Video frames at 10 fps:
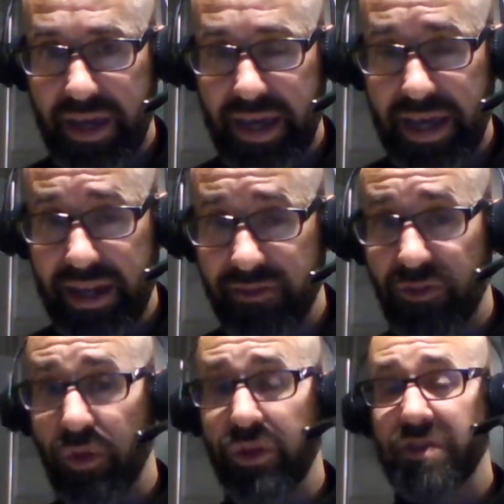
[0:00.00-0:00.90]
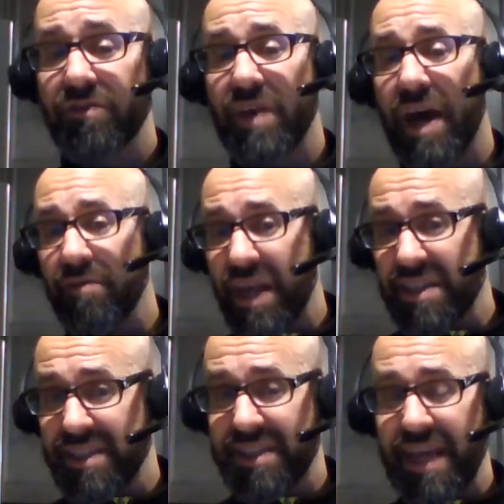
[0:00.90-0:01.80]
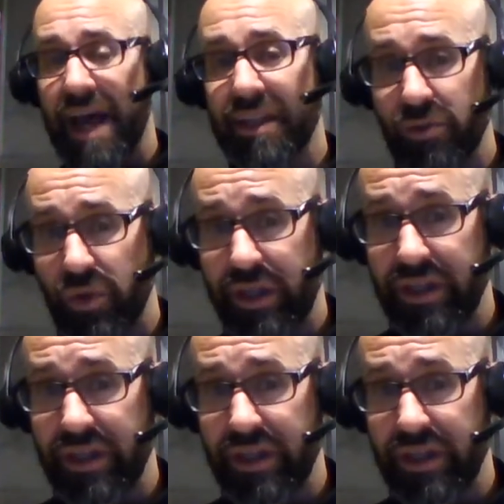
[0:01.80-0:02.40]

And in the fullness of time, that's exactly what he